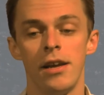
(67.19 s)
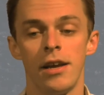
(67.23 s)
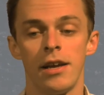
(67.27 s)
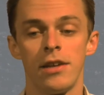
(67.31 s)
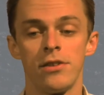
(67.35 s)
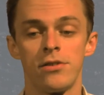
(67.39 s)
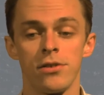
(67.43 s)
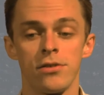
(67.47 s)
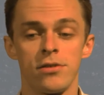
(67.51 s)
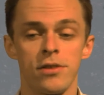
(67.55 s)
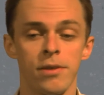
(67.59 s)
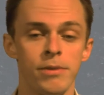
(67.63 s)

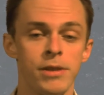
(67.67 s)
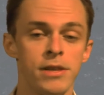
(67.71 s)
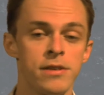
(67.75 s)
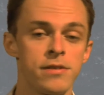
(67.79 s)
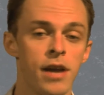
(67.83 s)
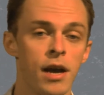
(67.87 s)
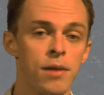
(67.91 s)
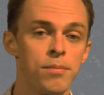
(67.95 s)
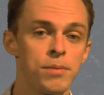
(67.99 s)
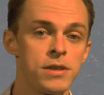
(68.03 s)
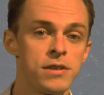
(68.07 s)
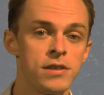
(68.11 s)
And so some of these
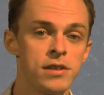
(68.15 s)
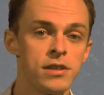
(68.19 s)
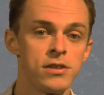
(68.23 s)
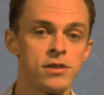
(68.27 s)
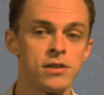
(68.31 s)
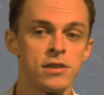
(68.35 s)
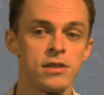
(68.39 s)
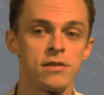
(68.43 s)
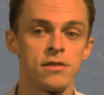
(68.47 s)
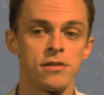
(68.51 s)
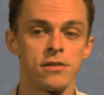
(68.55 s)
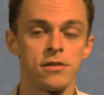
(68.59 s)

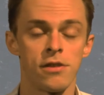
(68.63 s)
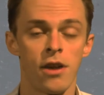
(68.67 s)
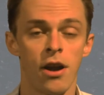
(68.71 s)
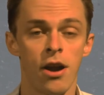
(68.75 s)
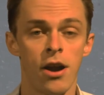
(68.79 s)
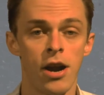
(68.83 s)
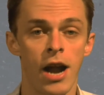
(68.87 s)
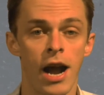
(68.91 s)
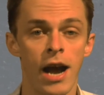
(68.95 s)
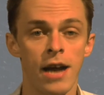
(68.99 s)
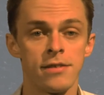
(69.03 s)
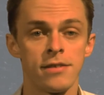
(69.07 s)
competitions are,
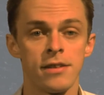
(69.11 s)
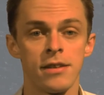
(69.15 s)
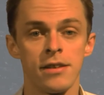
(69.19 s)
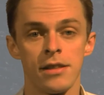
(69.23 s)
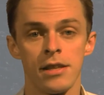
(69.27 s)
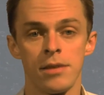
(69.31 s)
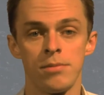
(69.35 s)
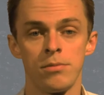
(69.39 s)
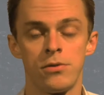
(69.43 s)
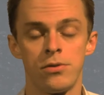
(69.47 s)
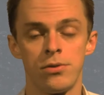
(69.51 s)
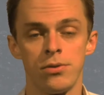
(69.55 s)
are asking
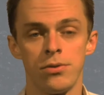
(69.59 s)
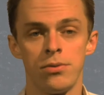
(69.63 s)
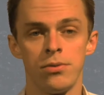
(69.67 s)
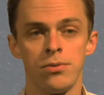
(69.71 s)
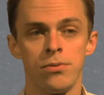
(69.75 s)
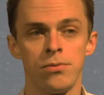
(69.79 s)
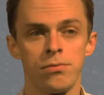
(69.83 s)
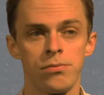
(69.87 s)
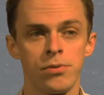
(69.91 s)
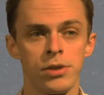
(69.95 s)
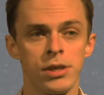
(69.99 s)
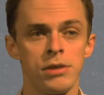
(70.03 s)
them
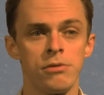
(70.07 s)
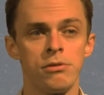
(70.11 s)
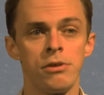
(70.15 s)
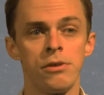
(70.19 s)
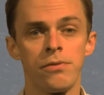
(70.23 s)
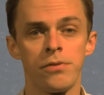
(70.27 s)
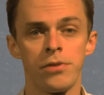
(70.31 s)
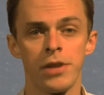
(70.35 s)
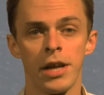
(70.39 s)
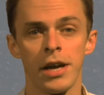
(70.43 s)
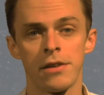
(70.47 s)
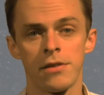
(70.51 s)
to really
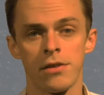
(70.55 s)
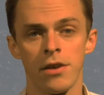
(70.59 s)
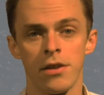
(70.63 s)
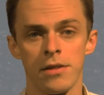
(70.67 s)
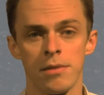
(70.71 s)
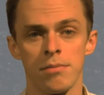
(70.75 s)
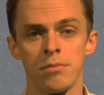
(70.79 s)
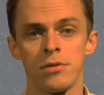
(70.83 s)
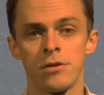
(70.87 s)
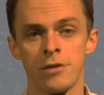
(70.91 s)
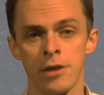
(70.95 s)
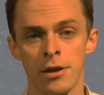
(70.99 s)
reflect on
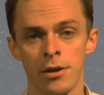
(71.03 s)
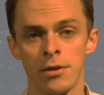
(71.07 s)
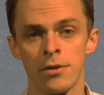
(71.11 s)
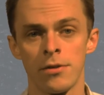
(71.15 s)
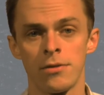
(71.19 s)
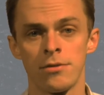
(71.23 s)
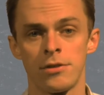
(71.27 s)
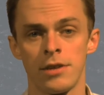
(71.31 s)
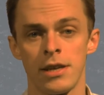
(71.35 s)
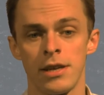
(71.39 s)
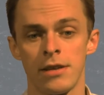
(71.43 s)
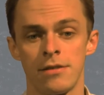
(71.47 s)

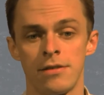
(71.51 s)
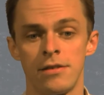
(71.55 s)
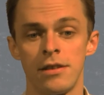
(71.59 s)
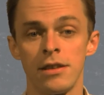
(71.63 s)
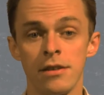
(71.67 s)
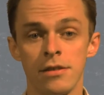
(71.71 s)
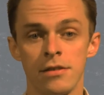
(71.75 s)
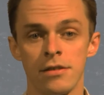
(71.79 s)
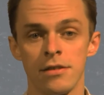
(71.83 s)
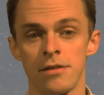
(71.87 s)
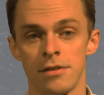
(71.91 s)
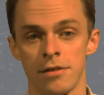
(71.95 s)
themselves as
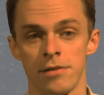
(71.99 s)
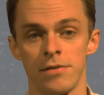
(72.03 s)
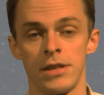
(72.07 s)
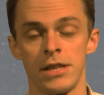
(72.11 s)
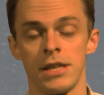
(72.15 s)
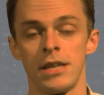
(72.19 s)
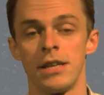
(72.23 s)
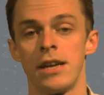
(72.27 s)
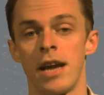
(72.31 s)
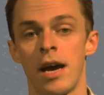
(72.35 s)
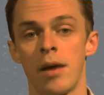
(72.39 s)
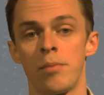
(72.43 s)
citizens of
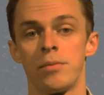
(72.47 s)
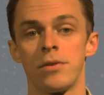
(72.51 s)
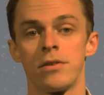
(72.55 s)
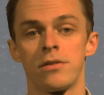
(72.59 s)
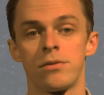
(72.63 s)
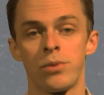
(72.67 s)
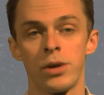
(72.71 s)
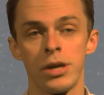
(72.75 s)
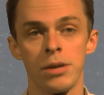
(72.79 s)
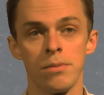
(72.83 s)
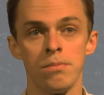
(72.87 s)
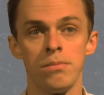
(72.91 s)

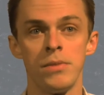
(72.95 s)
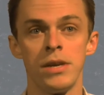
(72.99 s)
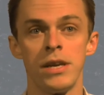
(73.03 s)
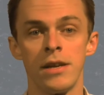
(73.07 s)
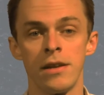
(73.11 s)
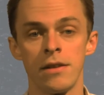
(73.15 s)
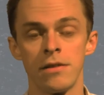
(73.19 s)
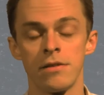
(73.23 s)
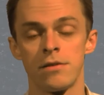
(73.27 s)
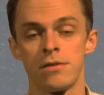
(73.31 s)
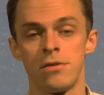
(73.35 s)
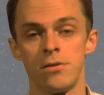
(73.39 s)
Indianapolis, what it
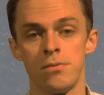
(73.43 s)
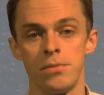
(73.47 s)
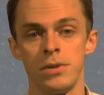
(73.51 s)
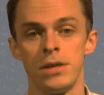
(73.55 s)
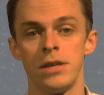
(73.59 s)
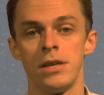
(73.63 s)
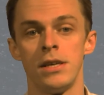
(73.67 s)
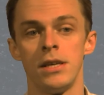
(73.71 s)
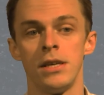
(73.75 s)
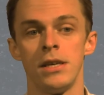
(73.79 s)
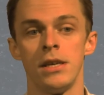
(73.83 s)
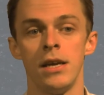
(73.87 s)
means to
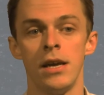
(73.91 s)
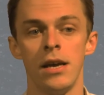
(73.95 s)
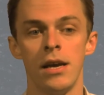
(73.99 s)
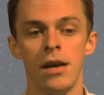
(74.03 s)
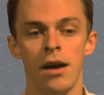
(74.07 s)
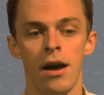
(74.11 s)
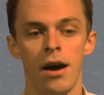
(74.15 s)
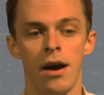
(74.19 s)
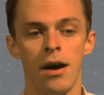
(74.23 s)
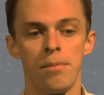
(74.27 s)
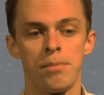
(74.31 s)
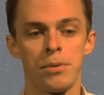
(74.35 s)
be
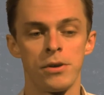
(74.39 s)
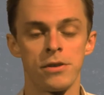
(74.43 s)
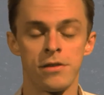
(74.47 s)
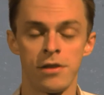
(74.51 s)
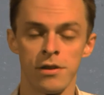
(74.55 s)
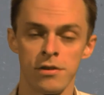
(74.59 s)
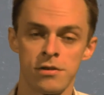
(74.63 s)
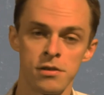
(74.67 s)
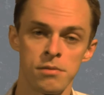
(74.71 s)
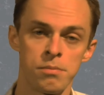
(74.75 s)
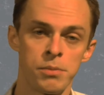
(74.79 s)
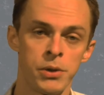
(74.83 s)
a
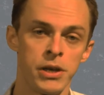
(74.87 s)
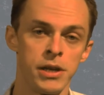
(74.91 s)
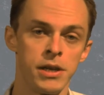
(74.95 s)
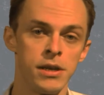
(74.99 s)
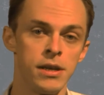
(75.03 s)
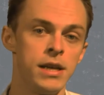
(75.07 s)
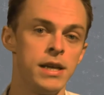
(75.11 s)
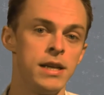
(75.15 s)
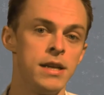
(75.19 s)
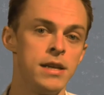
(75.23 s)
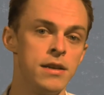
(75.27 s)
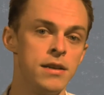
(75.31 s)

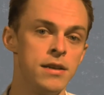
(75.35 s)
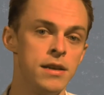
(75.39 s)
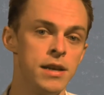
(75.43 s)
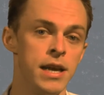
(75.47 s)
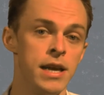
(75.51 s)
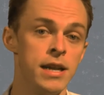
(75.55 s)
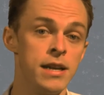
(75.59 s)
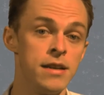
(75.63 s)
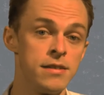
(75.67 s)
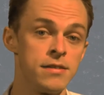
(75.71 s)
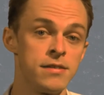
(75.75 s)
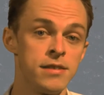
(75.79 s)
participant in,
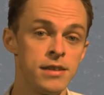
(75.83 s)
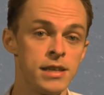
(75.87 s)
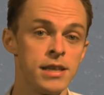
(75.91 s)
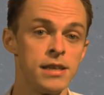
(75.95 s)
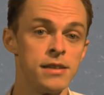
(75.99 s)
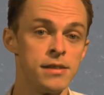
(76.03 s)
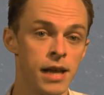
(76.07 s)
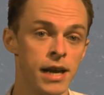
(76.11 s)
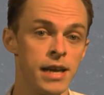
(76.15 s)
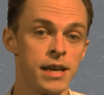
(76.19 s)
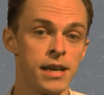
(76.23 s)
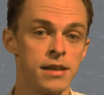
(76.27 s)
in a
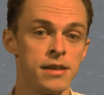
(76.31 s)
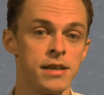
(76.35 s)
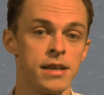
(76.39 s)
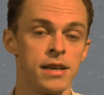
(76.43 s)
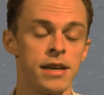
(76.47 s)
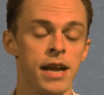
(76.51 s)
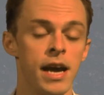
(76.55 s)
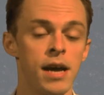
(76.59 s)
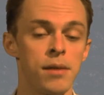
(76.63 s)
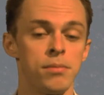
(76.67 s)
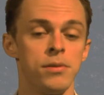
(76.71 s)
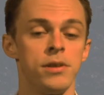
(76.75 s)
city like
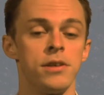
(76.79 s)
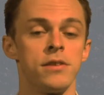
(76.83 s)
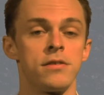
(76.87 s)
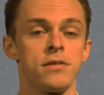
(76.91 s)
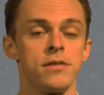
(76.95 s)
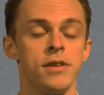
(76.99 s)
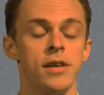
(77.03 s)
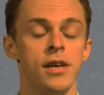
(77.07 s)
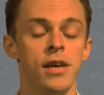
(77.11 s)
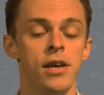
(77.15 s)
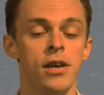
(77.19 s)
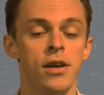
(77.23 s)

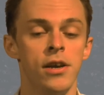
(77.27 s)
Indianapolis.